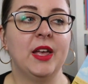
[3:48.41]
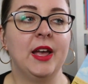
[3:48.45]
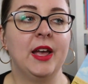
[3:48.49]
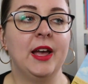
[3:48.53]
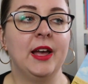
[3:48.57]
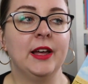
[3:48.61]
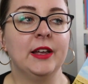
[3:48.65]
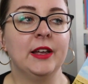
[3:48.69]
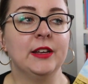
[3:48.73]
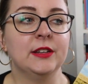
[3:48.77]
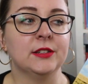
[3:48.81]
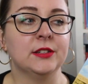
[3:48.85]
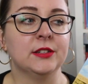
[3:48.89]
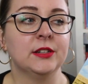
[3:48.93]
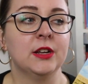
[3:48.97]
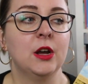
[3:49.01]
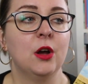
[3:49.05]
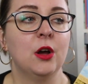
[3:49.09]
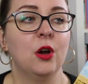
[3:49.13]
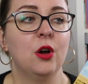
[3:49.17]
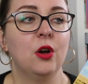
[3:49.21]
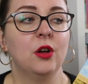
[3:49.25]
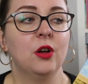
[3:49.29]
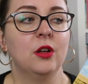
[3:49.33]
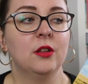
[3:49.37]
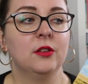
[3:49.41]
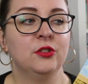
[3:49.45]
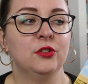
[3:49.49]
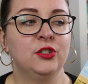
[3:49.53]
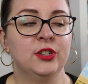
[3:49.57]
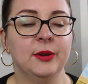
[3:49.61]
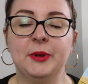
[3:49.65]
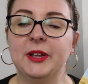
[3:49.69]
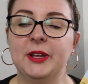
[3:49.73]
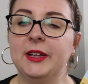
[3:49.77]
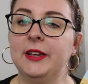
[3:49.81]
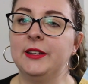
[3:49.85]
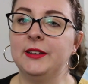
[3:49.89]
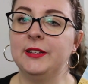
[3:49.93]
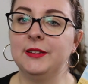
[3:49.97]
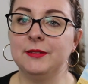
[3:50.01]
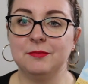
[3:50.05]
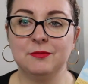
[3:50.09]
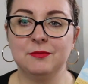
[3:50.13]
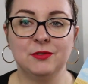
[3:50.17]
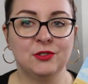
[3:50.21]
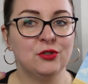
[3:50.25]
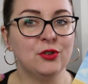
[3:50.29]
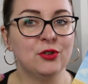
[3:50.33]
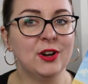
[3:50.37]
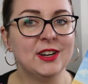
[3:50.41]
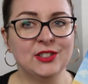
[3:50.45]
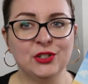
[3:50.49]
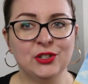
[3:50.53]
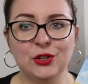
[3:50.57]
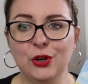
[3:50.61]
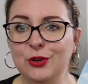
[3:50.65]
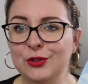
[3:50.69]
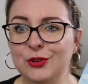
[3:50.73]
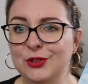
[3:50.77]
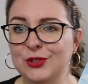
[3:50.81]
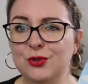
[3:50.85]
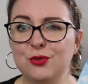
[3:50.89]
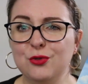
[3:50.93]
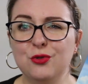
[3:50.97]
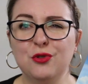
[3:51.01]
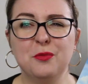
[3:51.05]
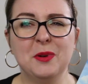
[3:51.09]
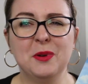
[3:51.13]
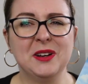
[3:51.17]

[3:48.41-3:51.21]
And Jimmy tries to go to school,